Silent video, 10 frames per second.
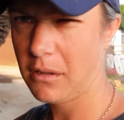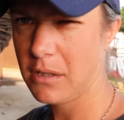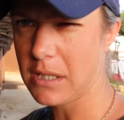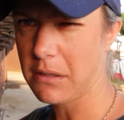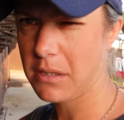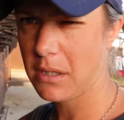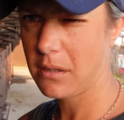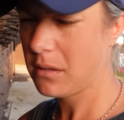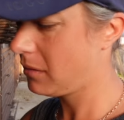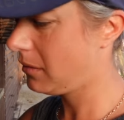
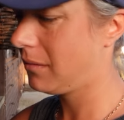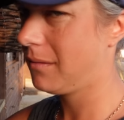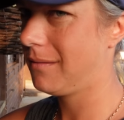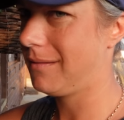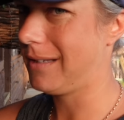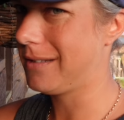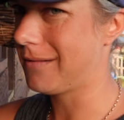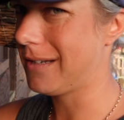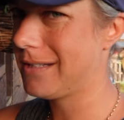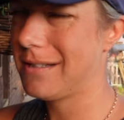Celsius. That is
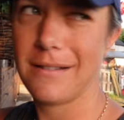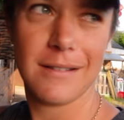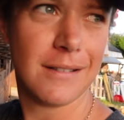right, isn't it?